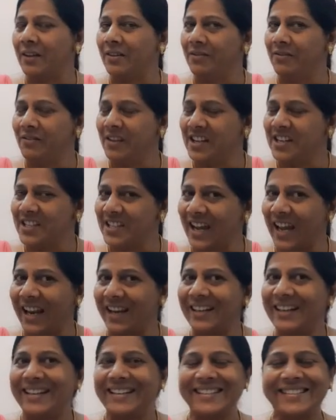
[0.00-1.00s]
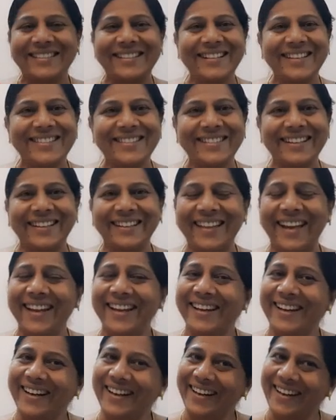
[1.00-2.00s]
we shall discuss in the
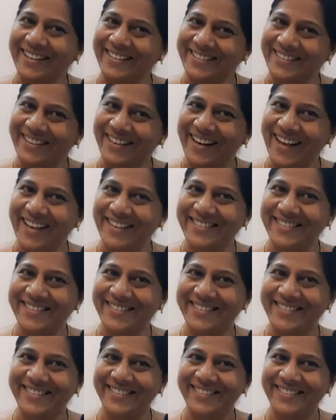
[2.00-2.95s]
next class.